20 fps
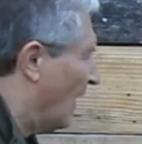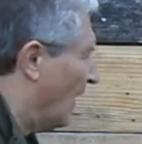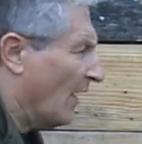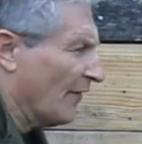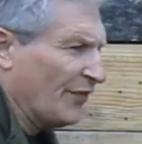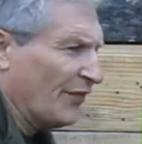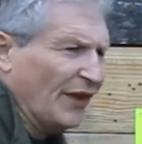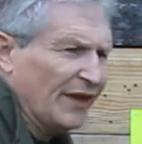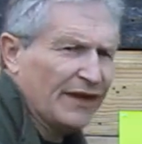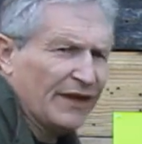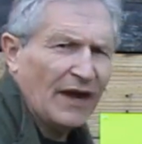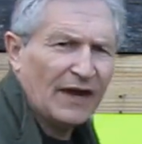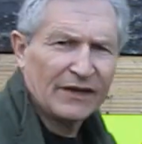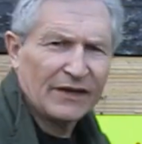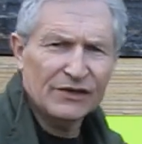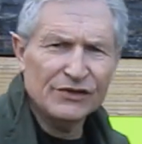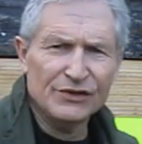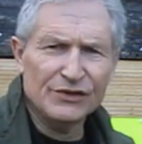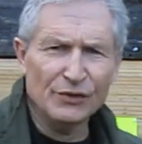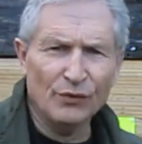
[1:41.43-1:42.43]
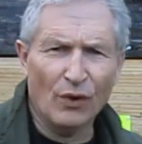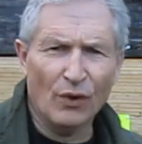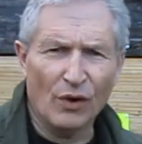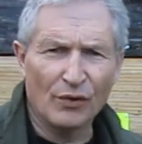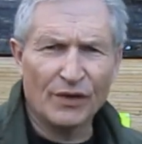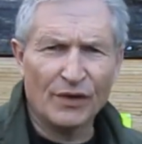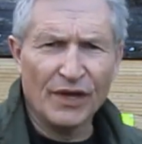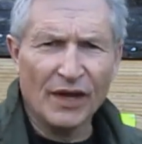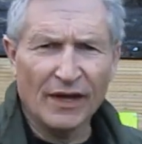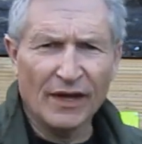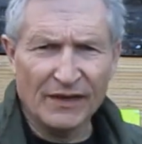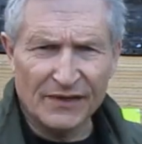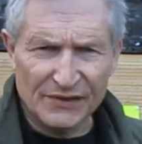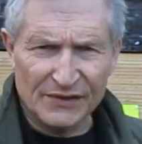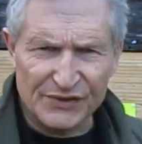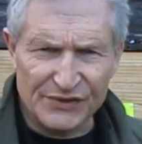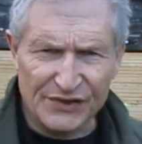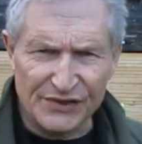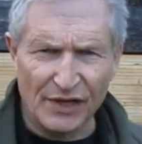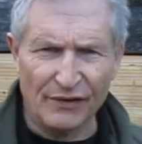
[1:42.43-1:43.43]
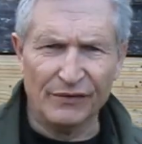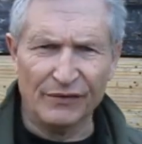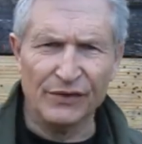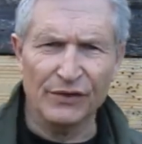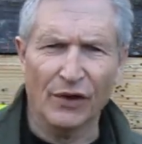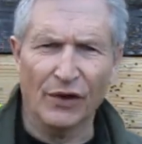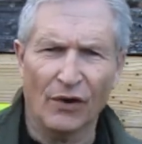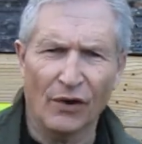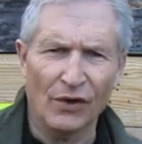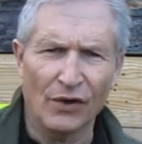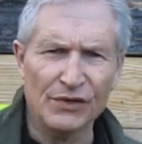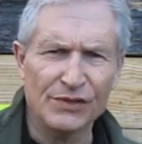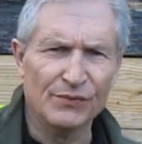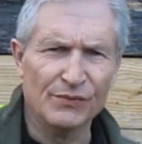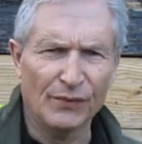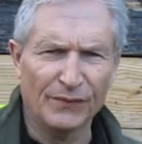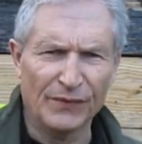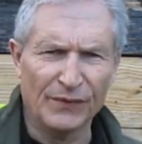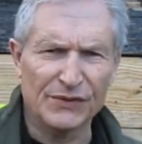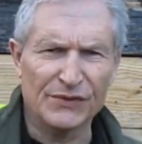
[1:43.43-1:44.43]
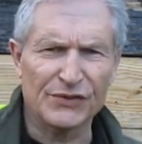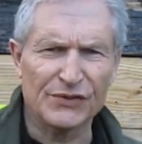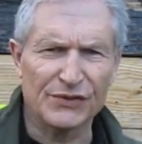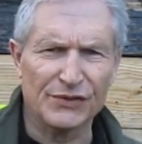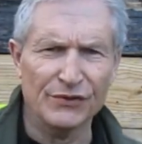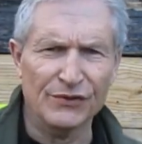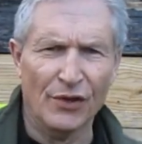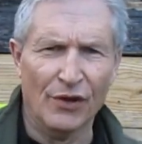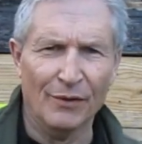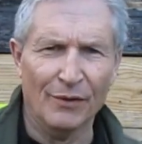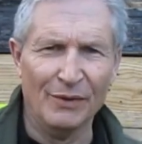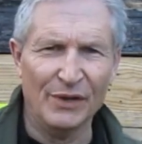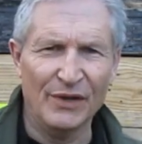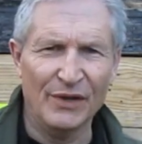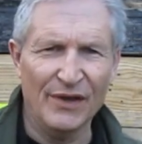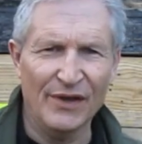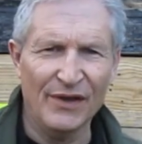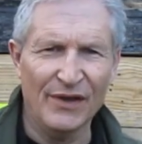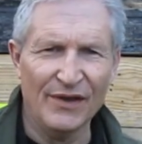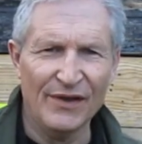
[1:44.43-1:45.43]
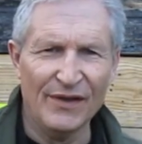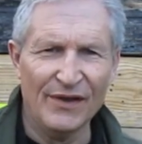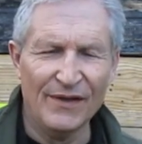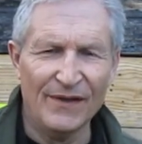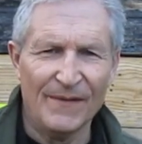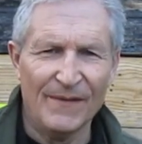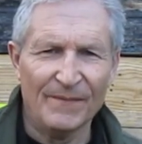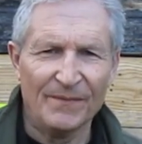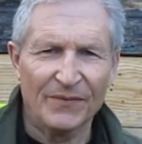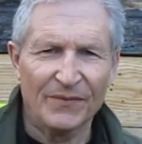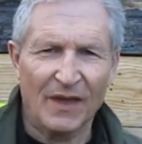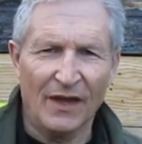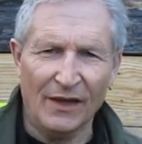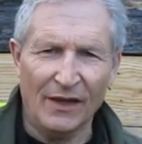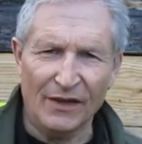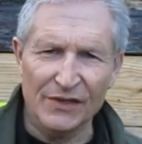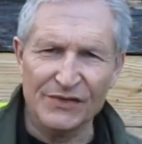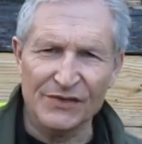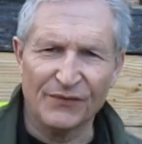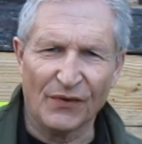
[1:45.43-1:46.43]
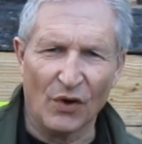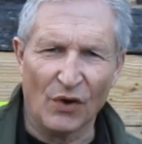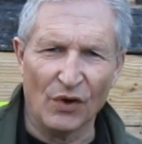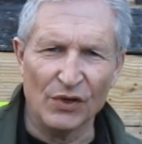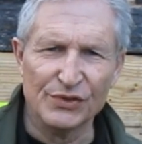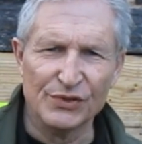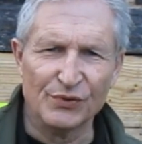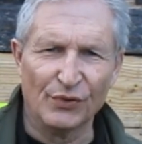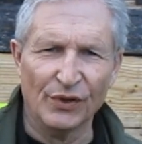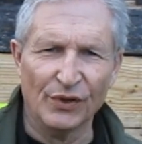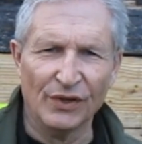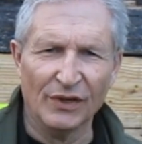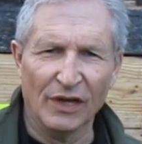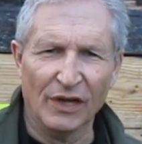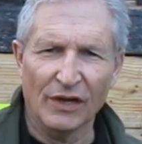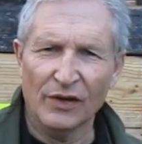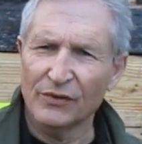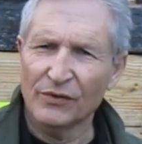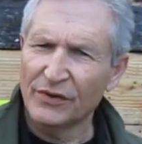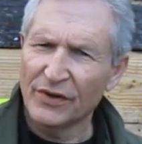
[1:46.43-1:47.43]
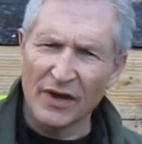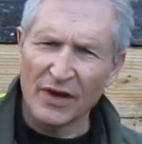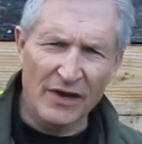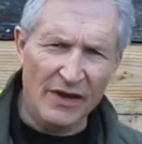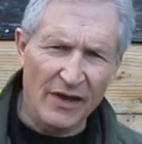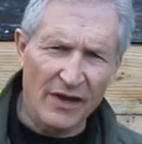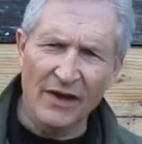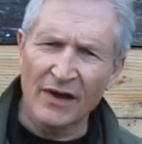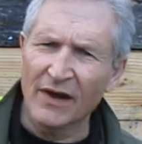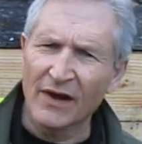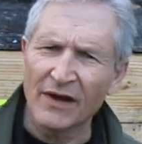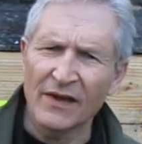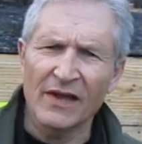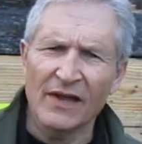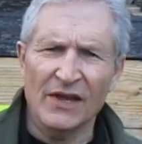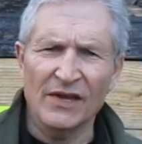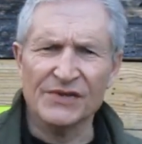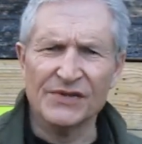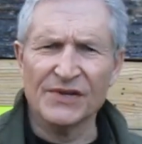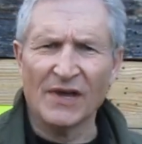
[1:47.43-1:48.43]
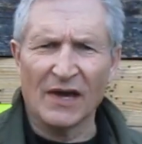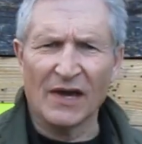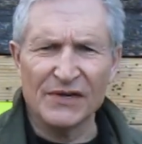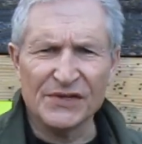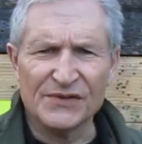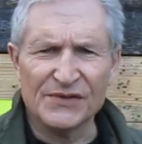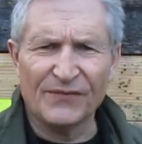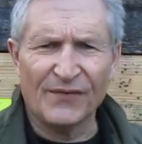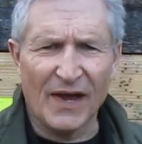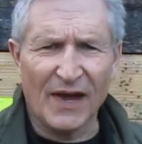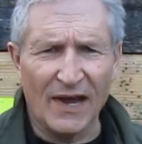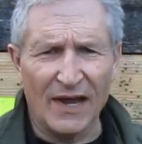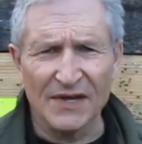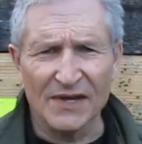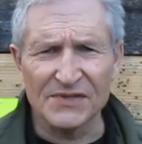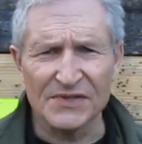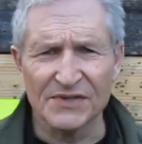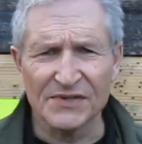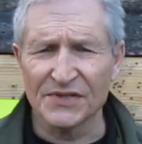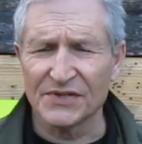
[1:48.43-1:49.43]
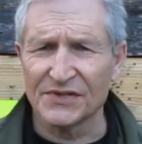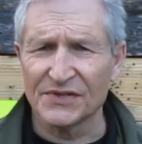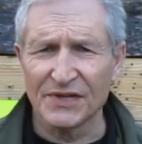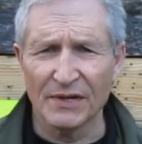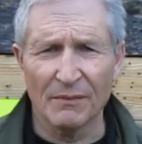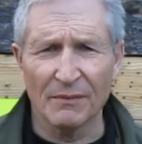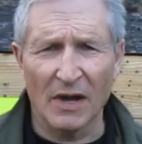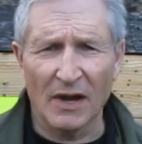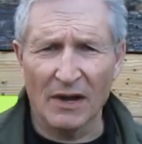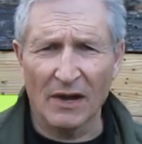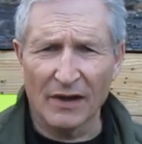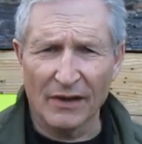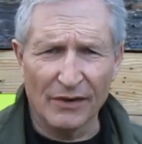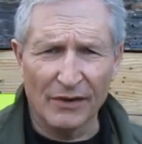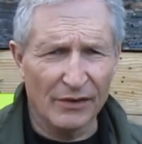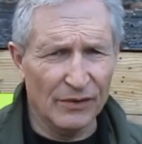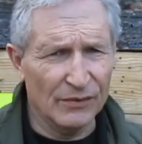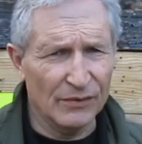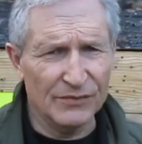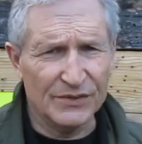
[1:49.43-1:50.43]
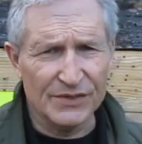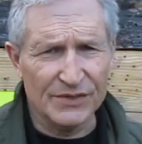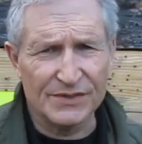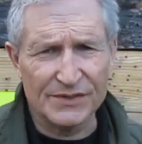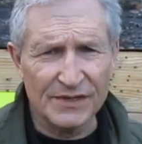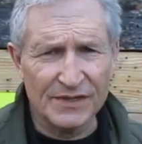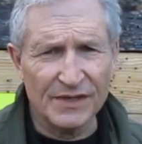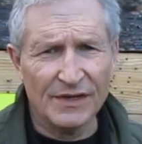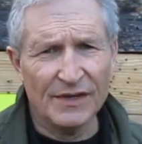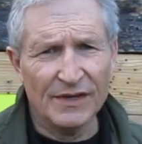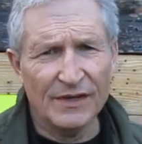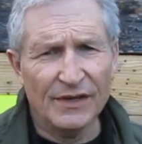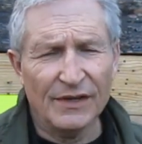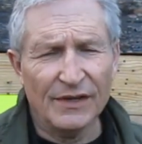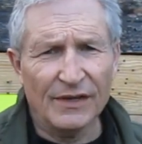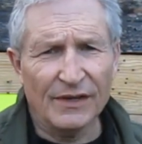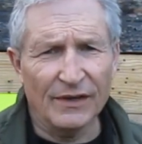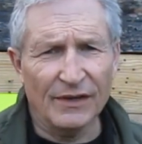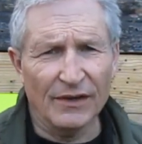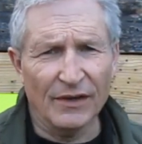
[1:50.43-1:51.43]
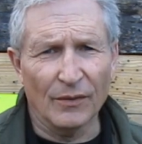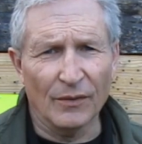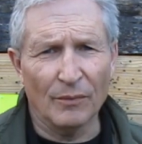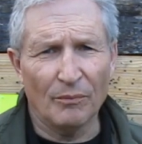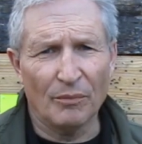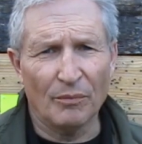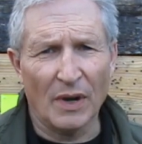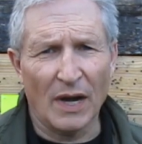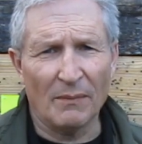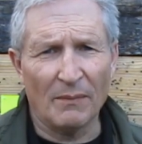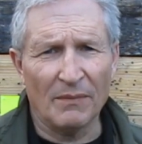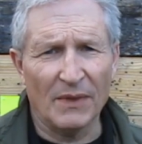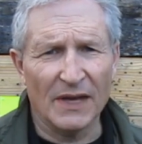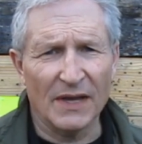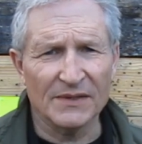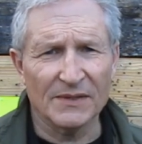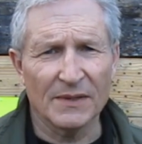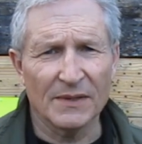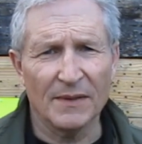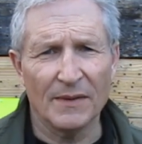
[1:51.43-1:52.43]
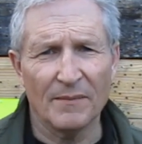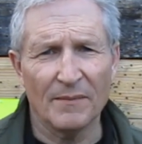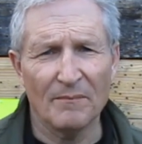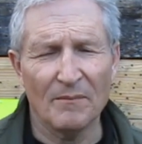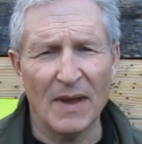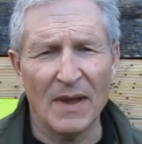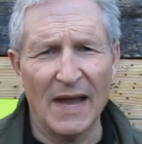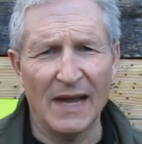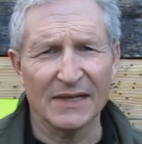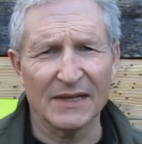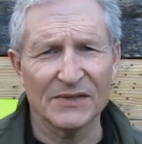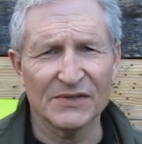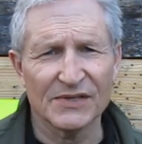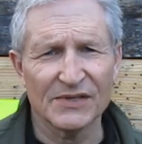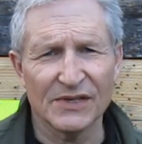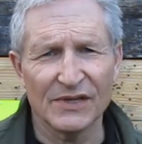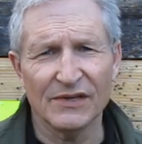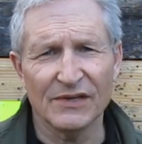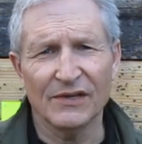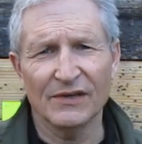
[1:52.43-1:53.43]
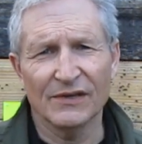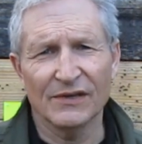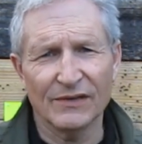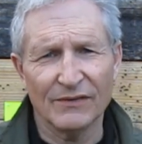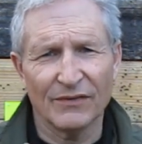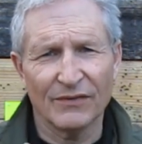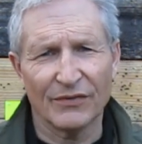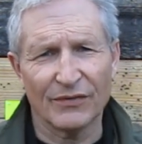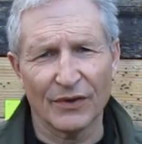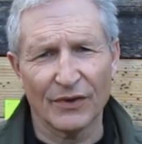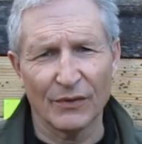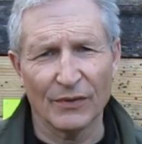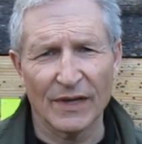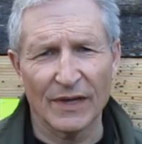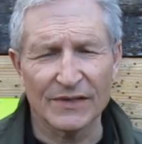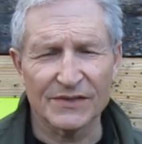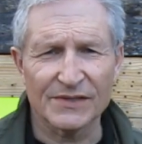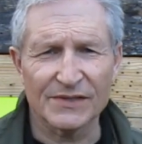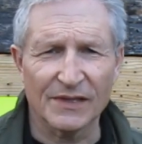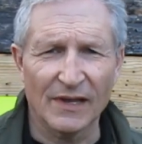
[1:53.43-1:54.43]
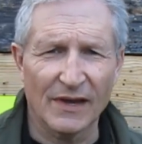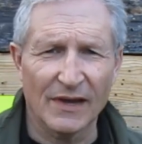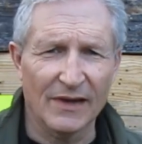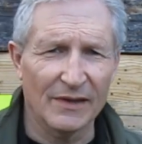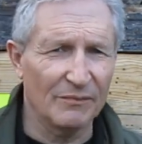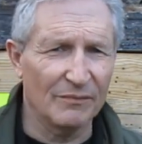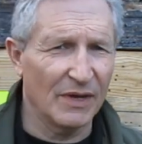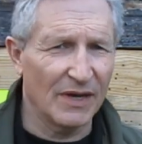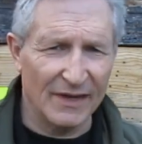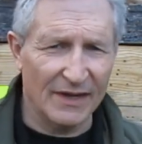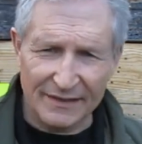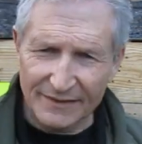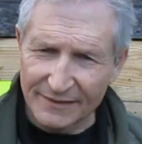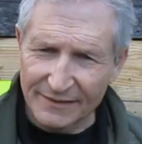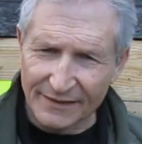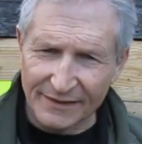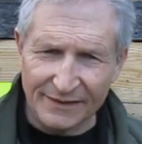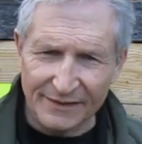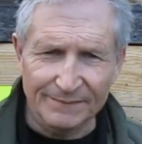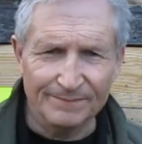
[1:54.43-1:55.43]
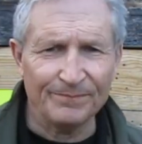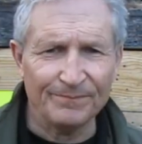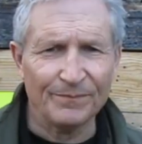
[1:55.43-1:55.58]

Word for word: I think I could do okay at seven yards with a snubby. And as far as reloading, yeah, it's not as fast as a semi-auto. Just, you know, pop that magazine in, throw that slide back. Hey.